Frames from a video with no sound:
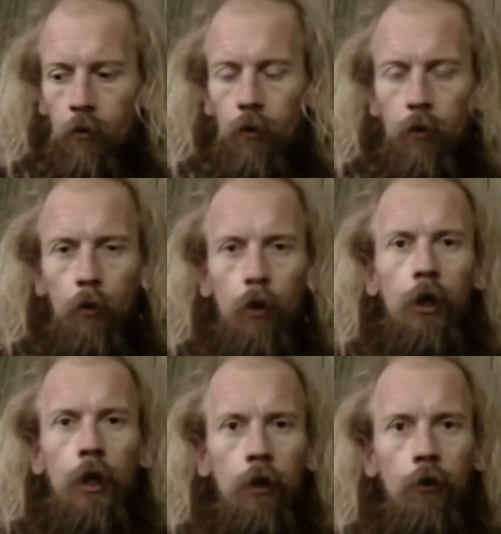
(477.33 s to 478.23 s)
they were
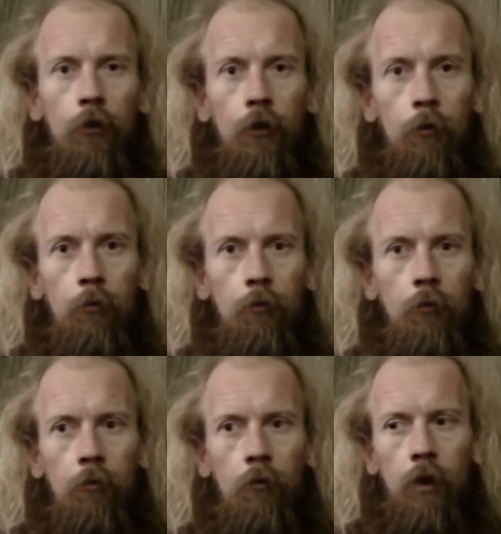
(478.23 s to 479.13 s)
looking into
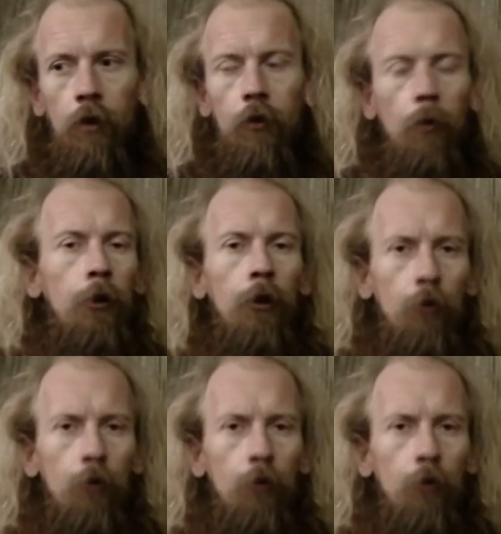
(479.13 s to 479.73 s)
some someone had